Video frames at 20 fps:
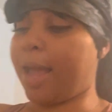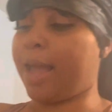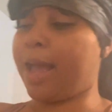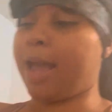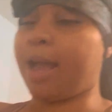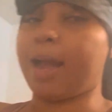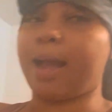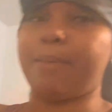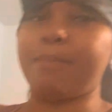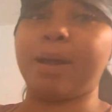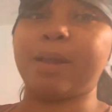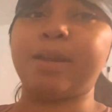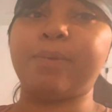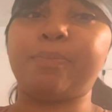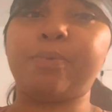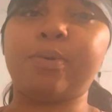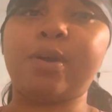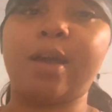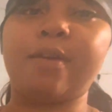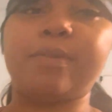I got my
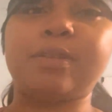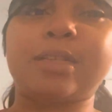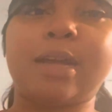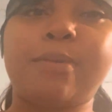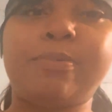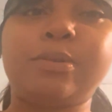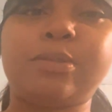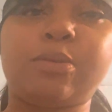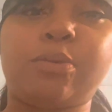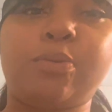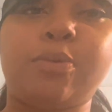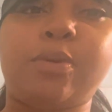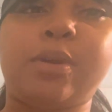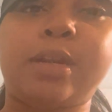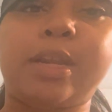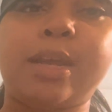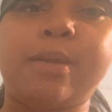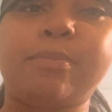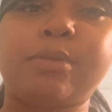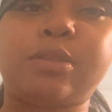nipple covers. I was on
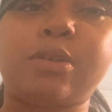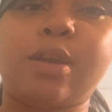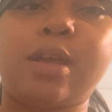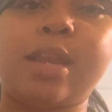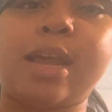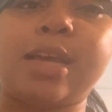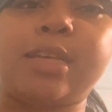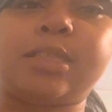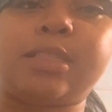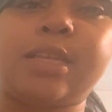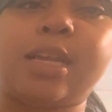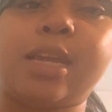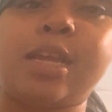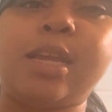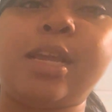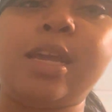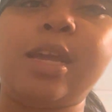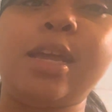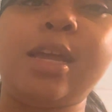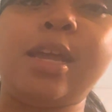Amazon last night
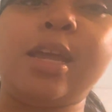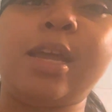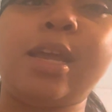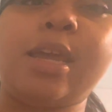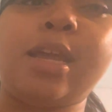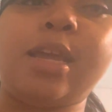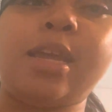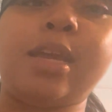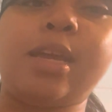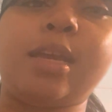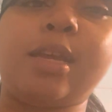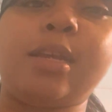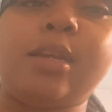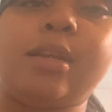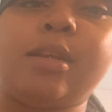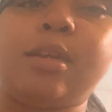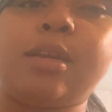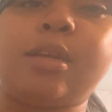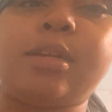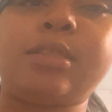
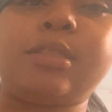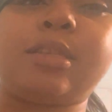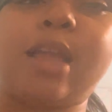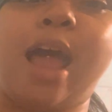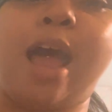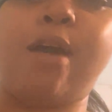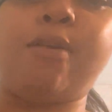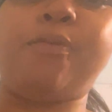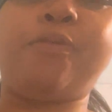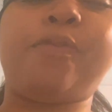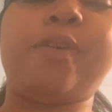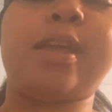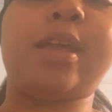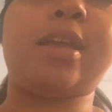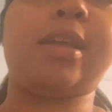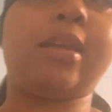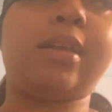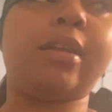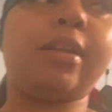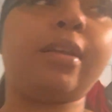and cause the
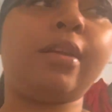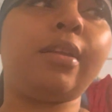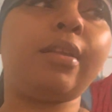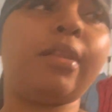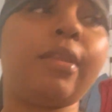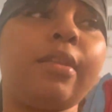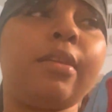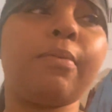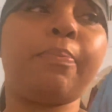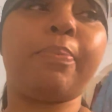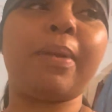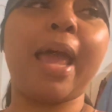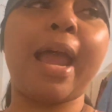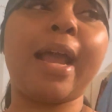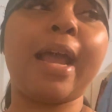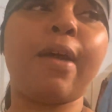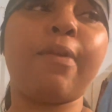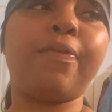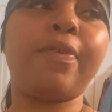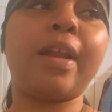outfit, the black
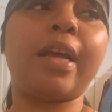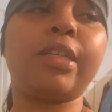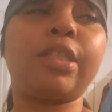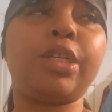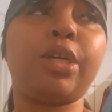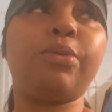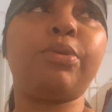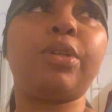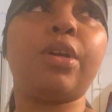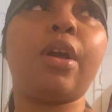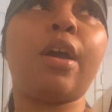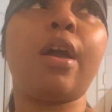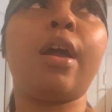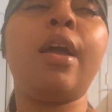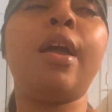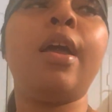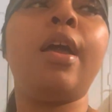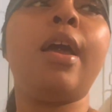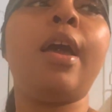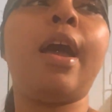outfit I showed y'all,
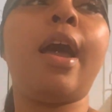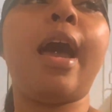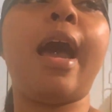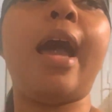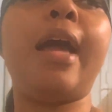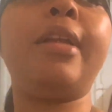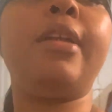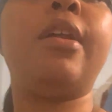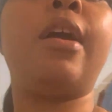I,